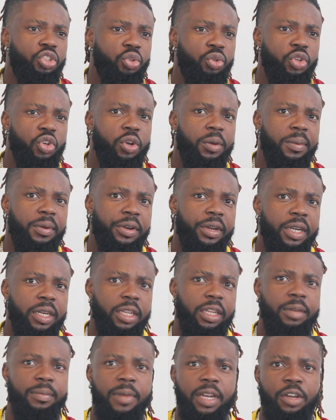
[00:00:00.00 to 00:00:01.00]
should you
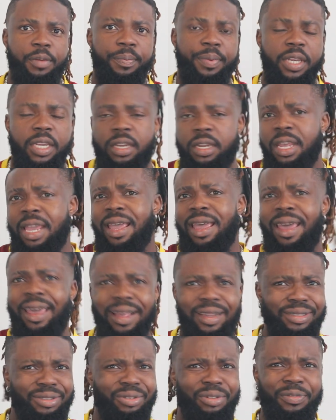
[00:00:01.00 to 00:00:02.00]
upgrade? In my opinion,
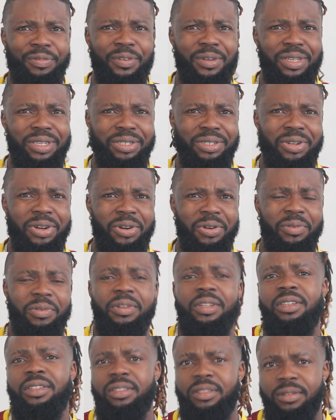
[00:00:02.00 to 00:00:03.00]
hell to the fucking no.
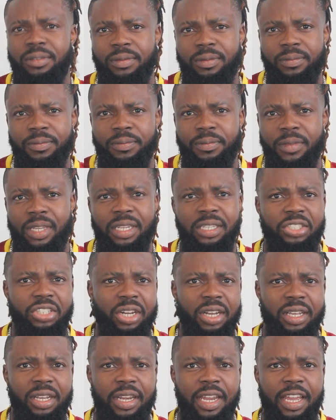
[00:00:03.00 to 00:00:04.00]

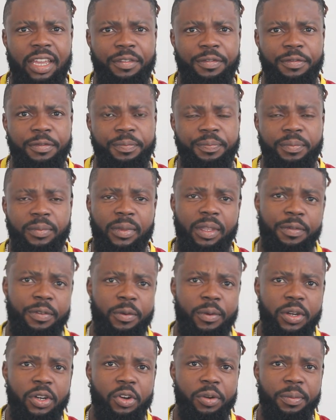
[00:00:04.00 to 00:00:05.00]
Enjoy your life. If
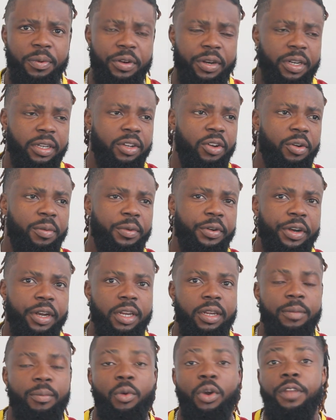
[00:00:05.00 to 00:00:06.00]
you want to upgrade, you
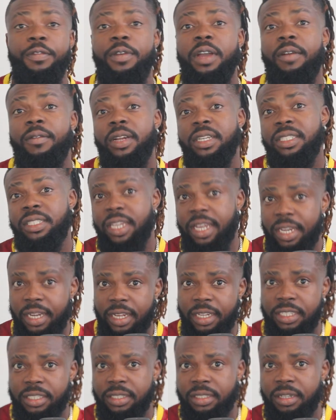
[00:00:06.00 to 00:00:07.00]
upgrade. But if you have a
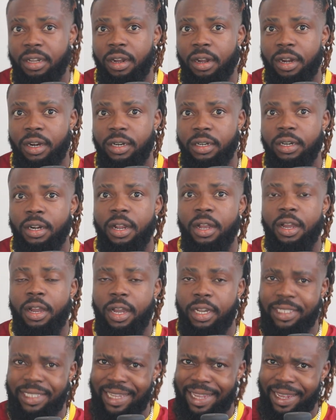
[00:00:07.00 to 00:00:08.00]
10XR,
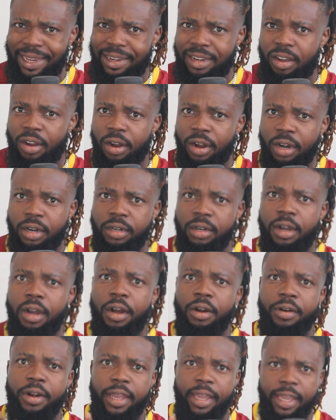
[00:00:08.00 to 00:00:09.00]
a 10R,
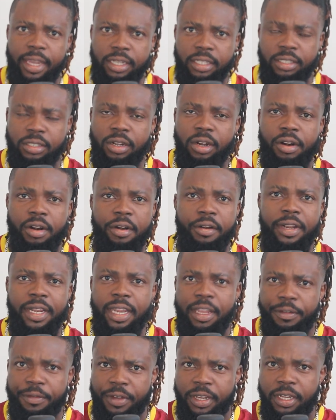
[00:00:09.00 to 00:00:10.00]
or a XR, or
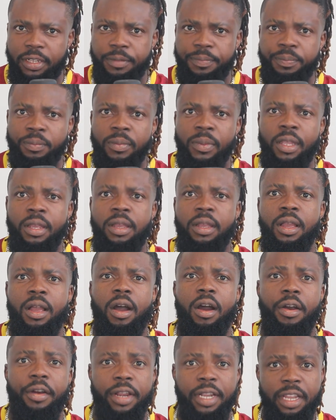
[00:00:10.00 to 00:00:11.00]
11,
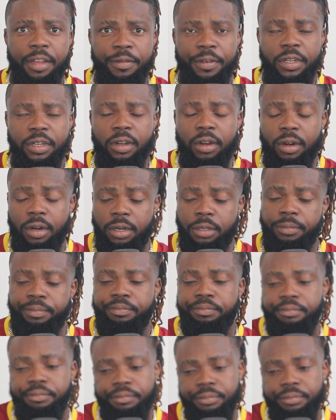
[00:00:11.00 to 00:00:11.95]
or 11R,